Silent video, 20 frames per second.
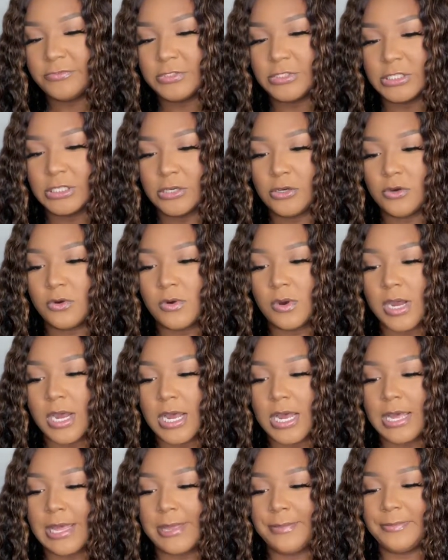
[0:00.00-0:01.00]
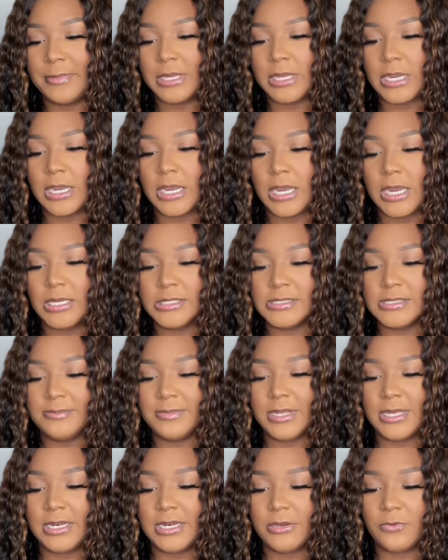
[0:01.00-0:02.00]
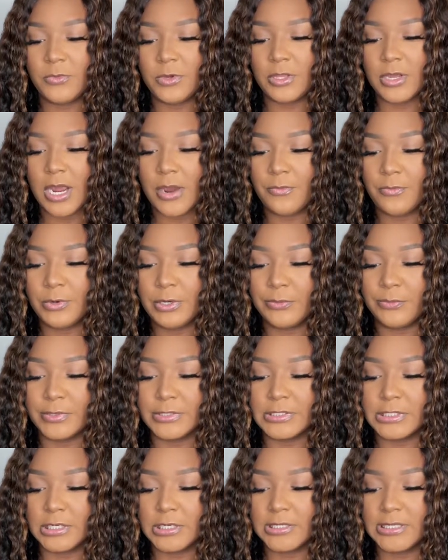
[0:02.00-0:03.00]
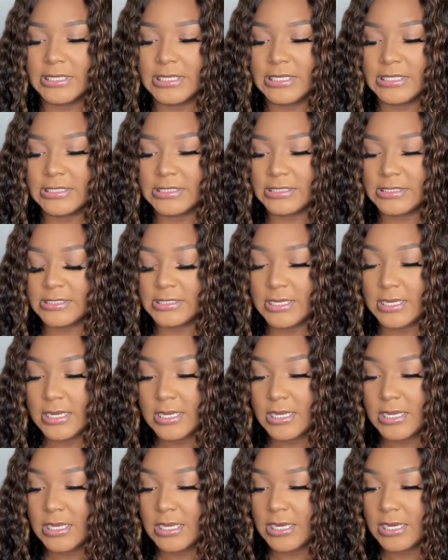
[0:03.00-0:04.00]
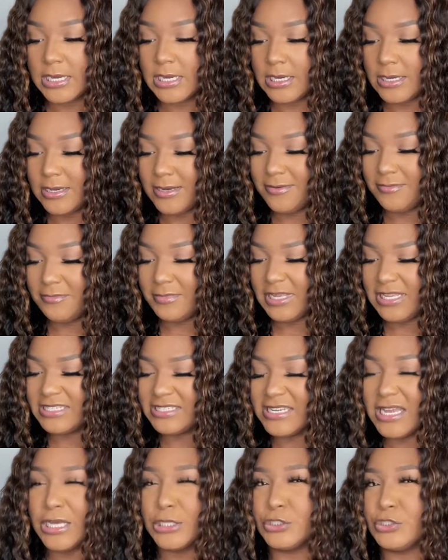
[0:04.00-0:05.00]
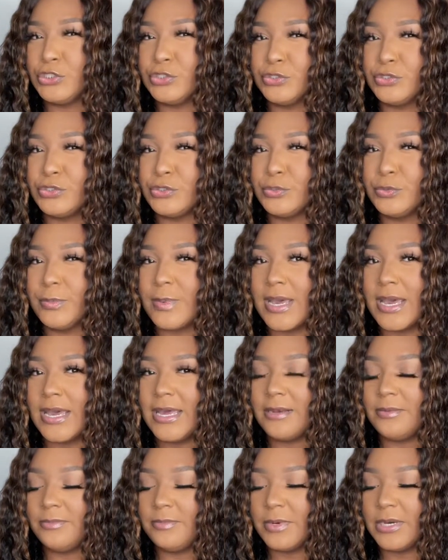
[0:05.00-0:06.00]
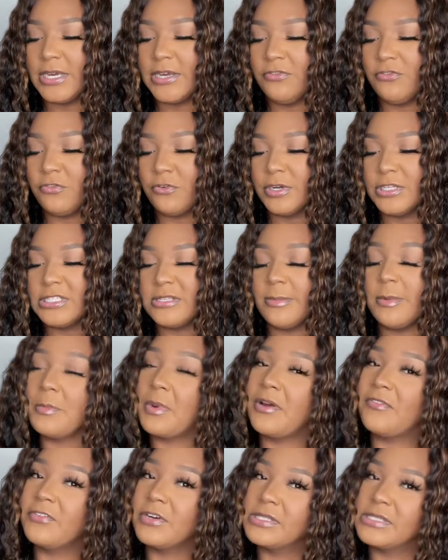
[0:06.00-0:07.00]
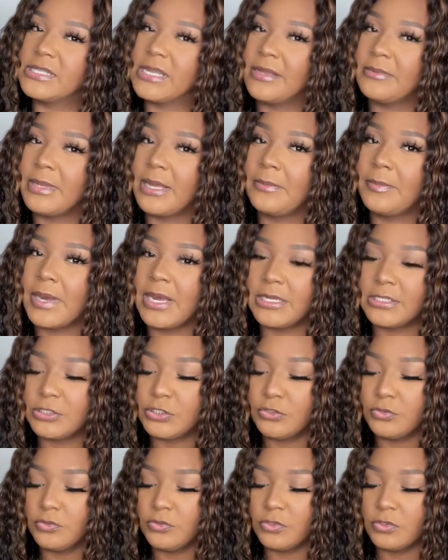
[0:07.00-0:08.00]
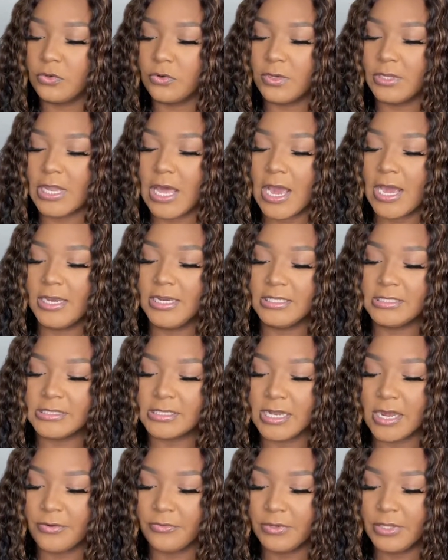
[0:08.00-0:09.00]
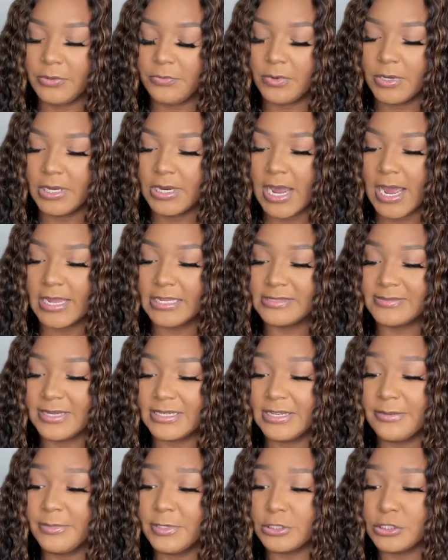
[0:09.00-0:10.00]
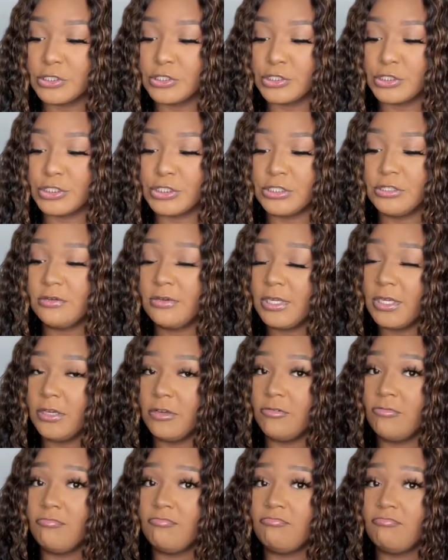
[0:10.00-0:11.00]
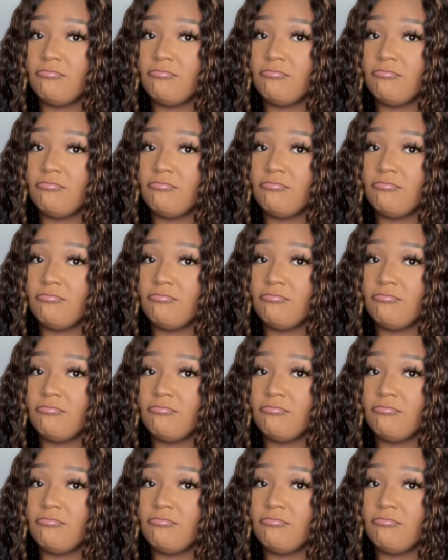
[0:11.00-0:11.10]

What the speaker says: So I'm contemplating whether I want to return this. It's not too bad, but for it to be my first time like buying shoes online, it's not really what I expected, but they're still cute.